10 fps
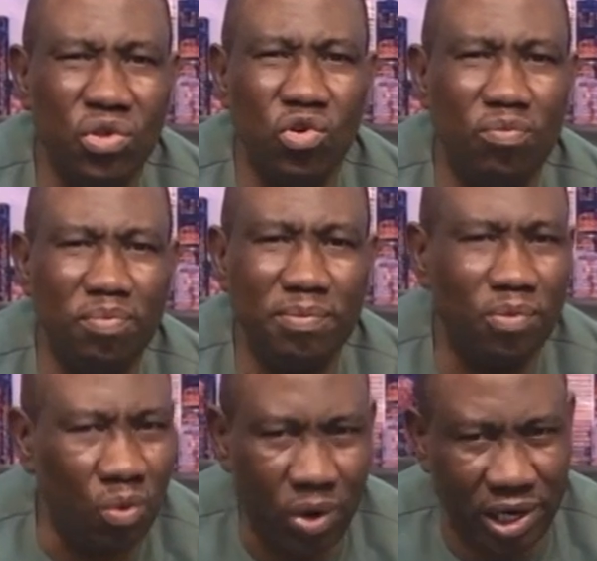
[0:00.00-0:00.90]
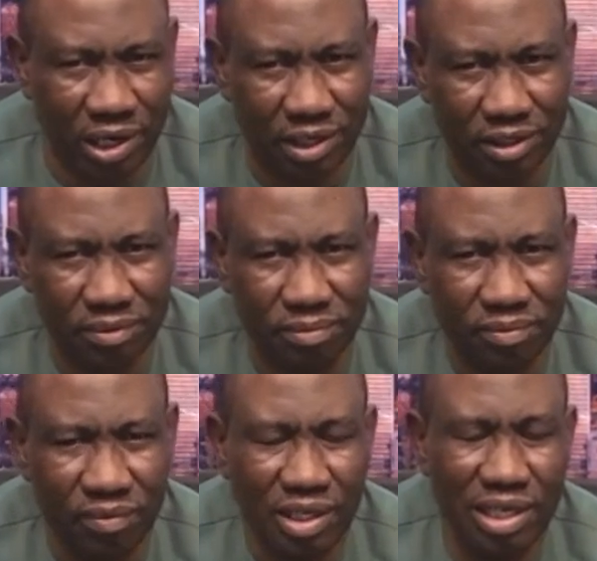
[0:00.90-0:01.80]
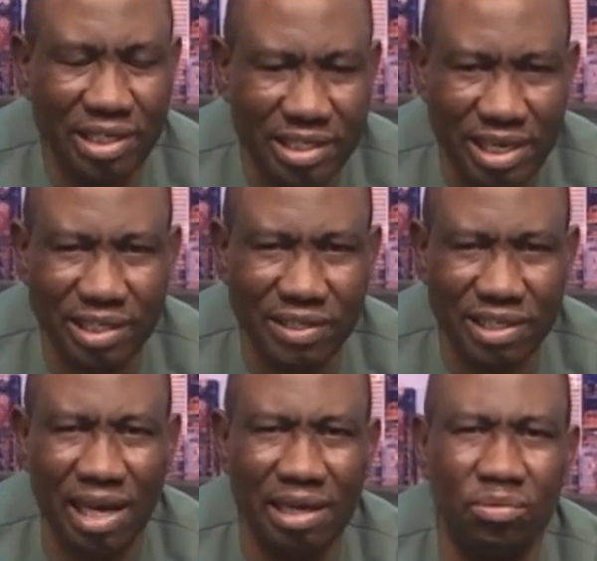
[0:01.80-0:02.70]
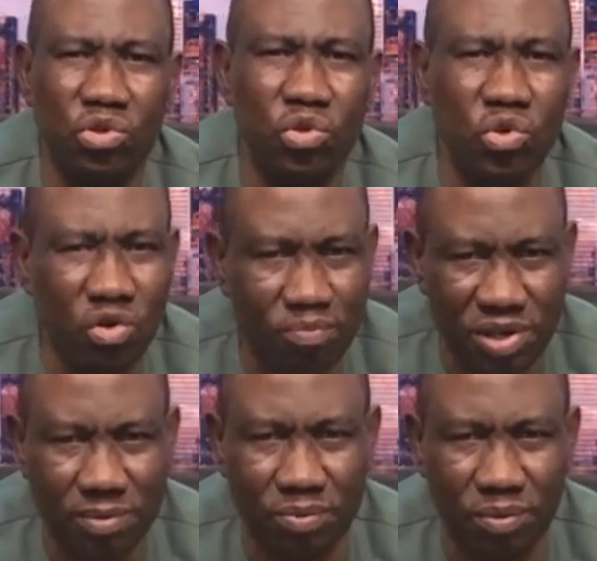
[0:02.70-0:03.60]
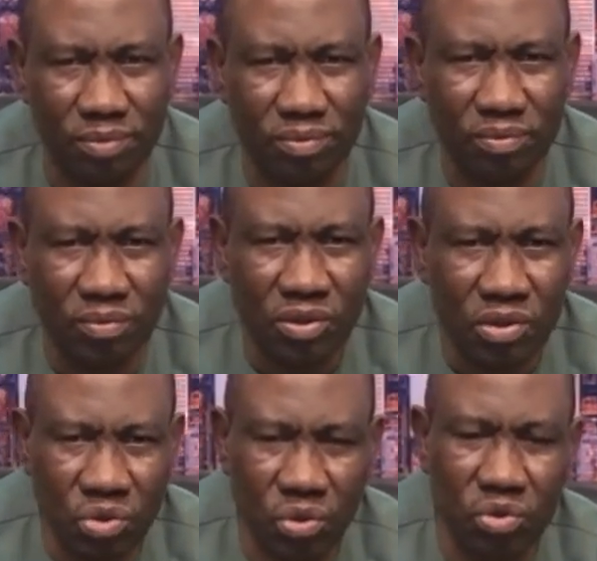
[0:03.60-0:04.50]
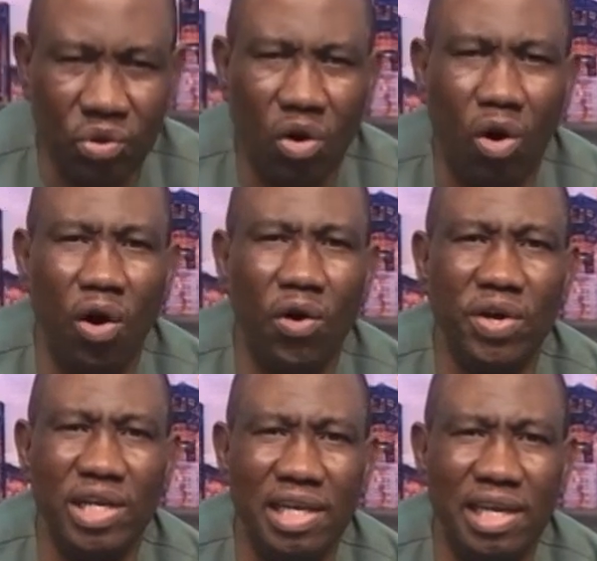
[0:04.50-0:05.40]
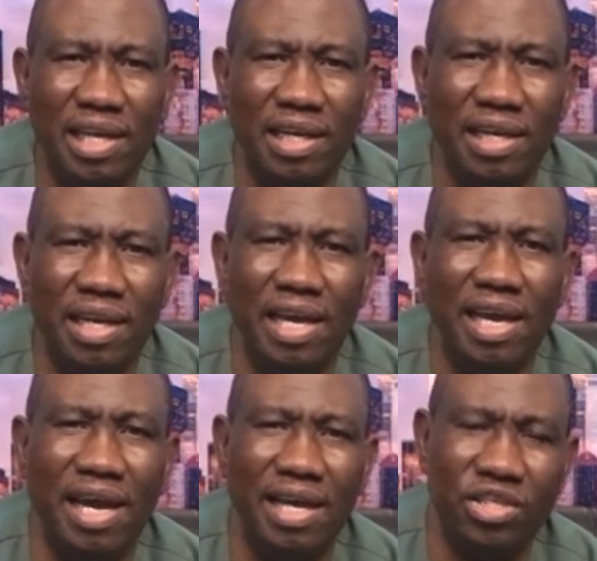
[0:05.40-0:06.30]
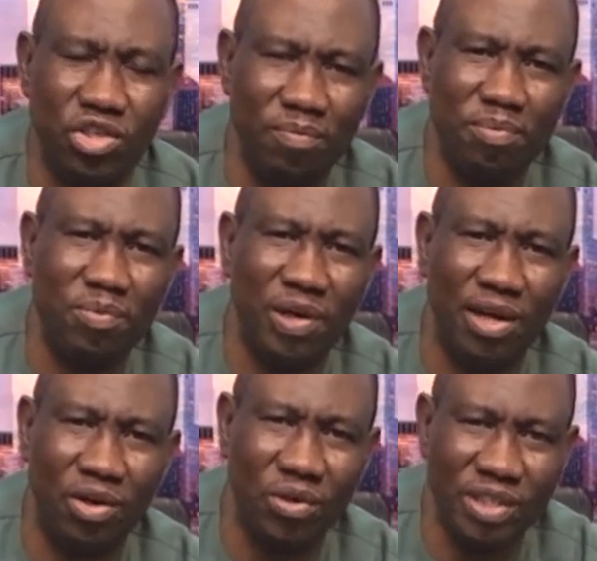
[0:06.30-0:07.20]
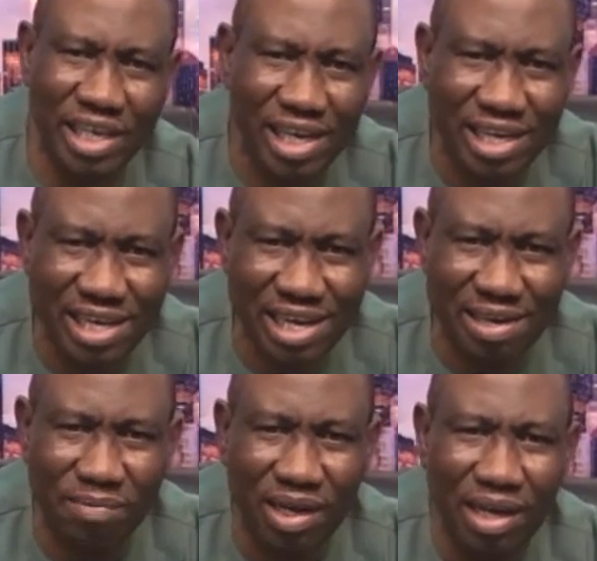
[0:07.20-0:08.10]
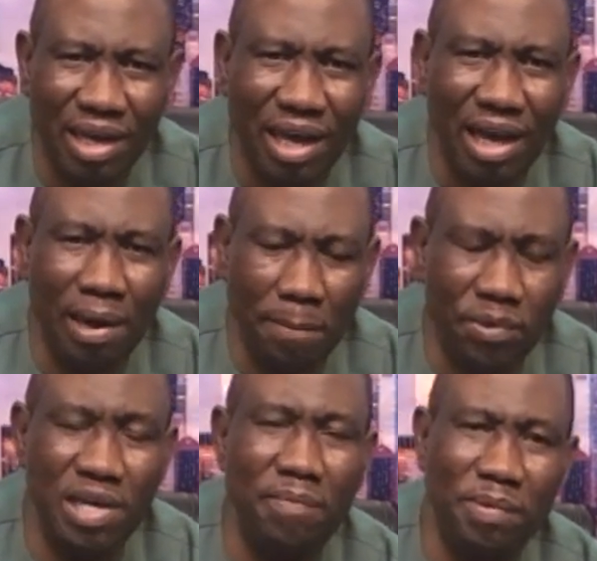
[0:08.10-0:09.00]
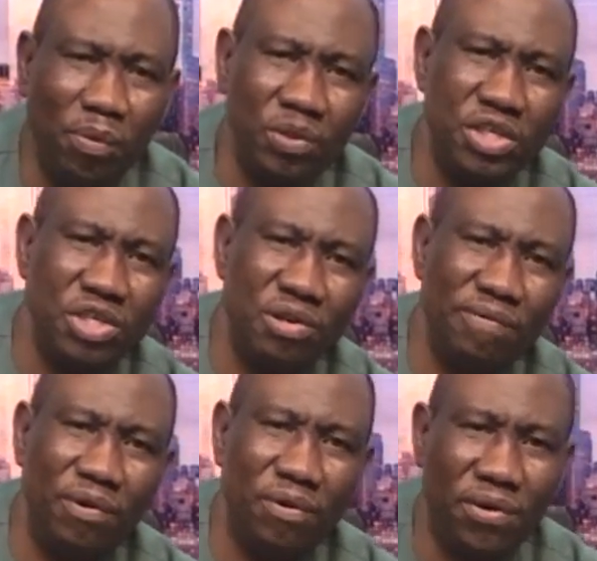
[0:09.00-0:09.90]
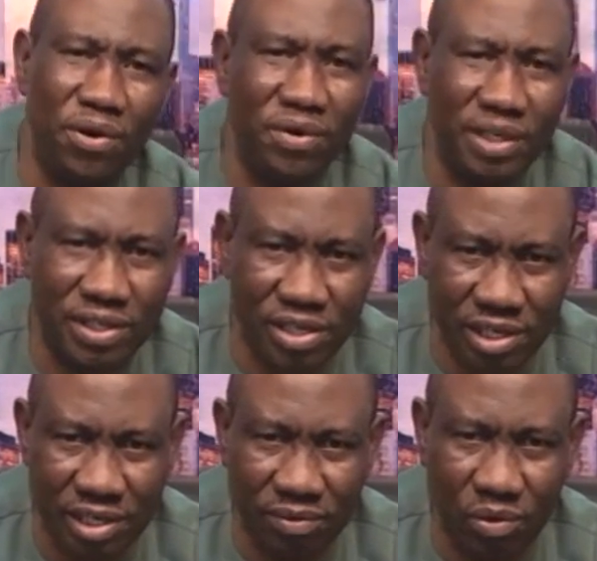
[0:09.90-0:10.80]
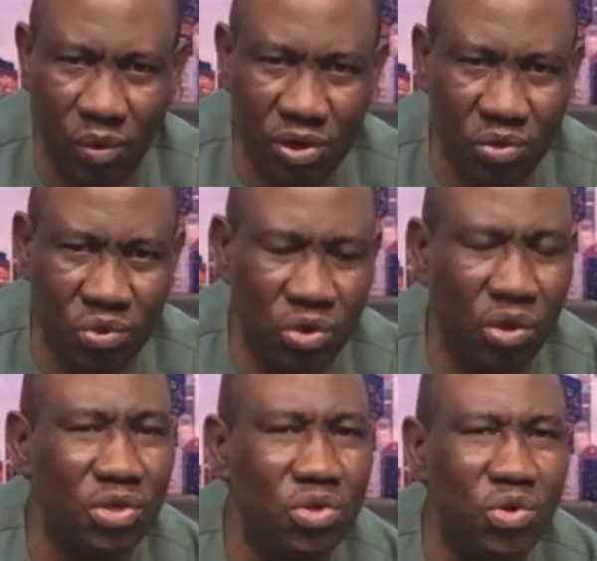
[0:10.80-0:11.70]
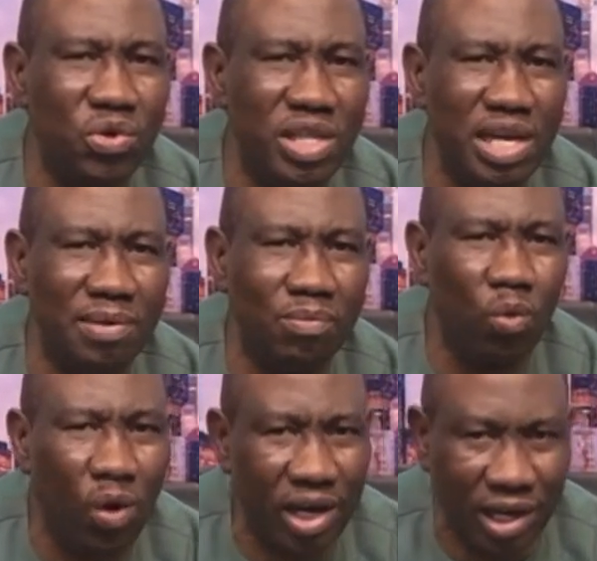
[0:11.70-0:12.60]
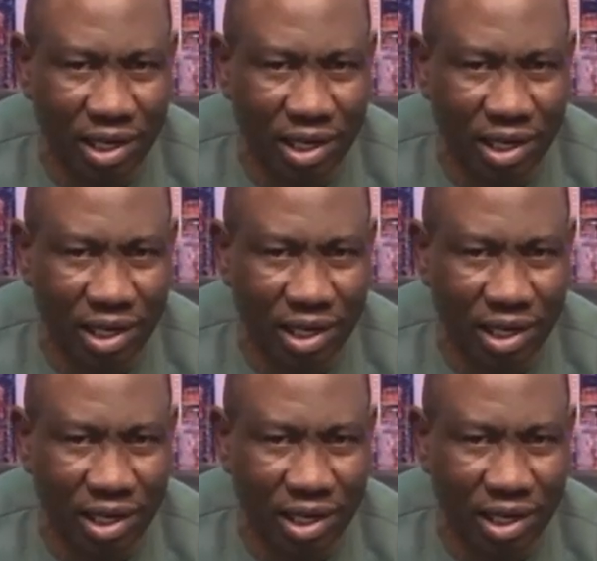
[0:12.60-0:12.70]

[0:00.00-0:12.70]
know people well. It takes time to know people. So to hurriedly lay hands on people and ordain them and put them in position of authority when you do not know them well